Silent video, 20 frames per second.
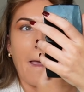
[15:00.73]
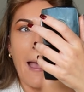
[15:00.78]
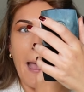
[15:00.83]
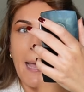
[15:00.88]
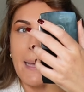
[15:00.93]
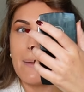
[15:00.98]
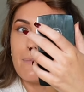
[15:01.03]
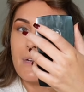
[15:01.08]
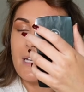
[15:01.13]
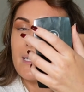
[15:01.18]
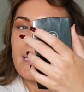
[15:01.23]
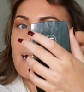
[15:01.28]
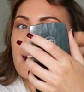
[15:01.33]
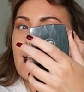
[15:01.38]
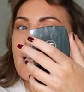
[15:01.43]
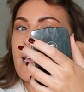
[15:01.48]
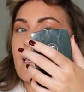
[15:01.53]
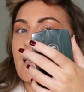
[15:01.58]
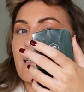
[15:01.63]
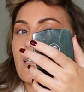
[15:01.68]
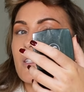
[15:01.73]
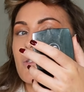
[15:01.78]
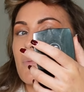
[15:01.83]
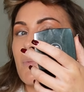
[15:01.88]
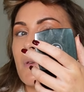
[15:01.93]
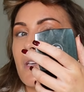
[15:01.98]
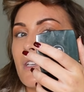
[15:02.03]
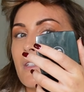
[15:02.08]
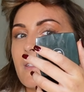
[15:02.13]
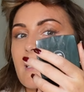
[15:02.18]
I'm running late
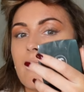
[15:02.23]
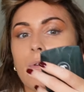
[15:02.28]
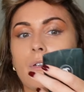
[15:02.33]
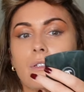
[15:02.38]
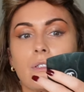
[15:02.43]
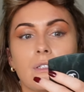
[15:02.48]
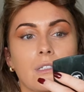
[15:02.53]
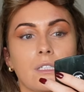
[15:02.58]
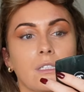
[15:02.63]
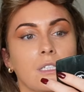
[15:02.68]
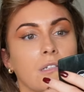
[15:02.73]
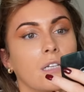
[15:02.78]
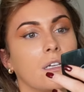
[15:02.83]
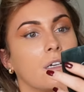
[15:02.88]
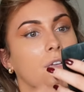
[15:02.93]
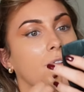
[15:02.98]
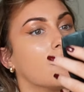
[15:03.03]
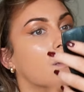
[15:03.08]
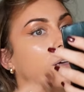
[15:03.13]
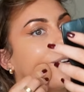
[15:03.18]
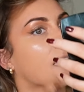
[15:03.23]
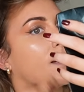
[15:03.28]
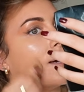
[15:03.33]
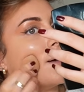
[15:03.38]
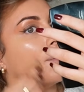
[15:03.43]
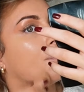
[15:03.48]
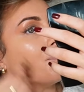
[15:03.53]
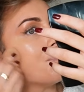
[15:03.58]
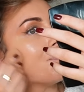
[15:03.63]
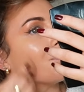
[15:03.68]
because I wanted to
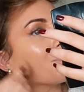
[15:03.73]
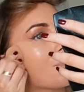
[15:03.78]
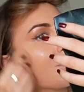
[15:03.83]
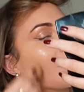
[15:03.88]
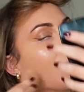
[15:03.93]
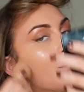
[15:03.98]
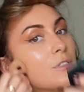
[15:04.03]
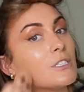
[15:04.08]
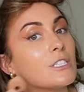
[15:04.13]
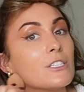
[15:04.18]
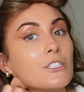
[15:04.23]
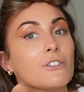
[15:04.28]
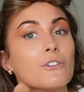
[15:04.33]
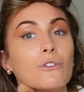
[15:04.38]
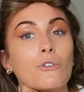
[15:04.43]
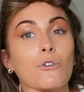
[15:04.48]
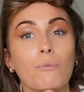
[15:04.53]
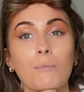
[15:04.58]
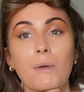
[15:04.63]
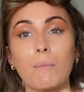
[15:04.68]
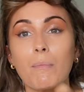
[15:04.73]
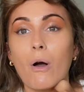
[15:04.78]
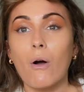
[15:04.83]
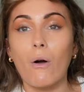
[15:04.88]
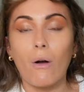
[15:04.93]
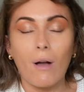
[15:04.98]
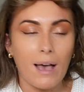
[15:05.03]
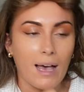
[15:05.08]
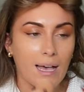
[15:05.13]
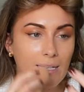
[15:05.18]
um, I wanted to record my
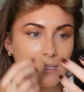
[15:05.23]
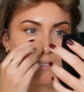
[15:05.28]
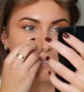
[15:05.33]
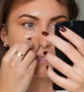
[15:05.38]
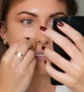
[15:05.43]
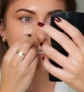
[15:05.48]
podcast